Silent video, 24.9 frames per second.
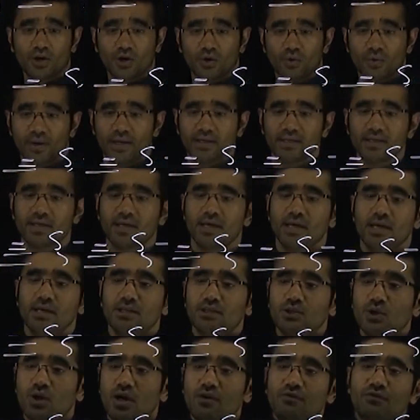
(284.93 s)
Alright,
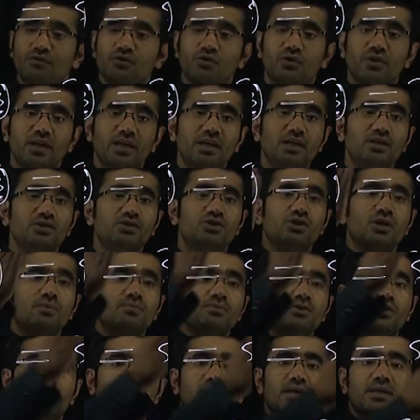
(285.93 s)
so if 3
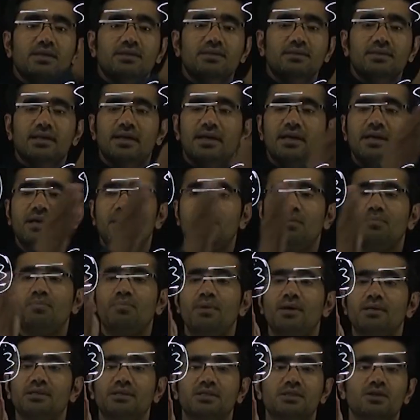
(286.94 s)
jumps on the other side, a
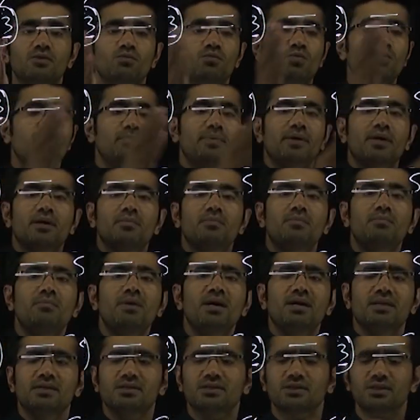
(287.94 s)
plus would become
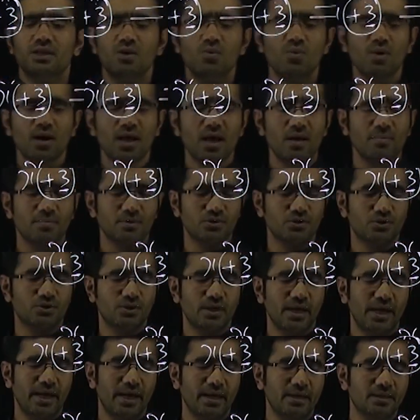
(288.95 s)
minus. Now what
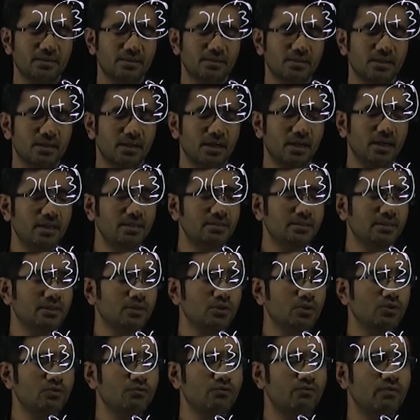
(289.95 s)
happens? X is
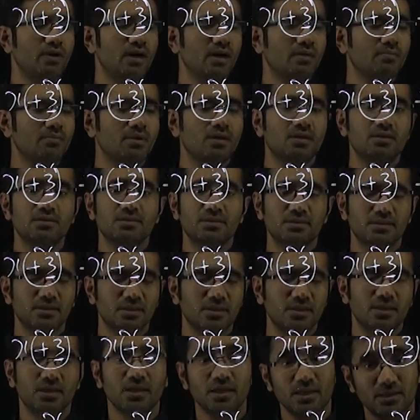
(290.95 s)
equal to 5 minus
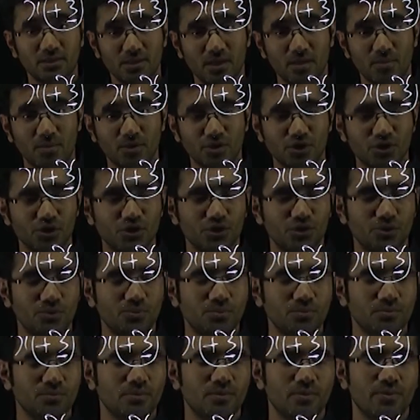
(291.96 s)
3 is how much?
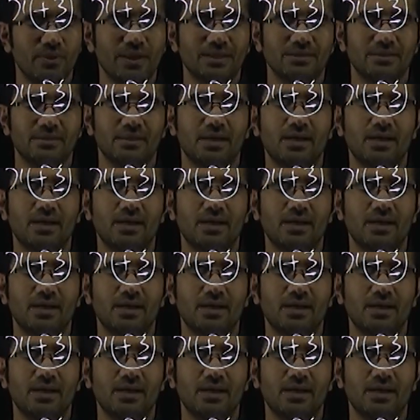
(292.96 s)
2. That's the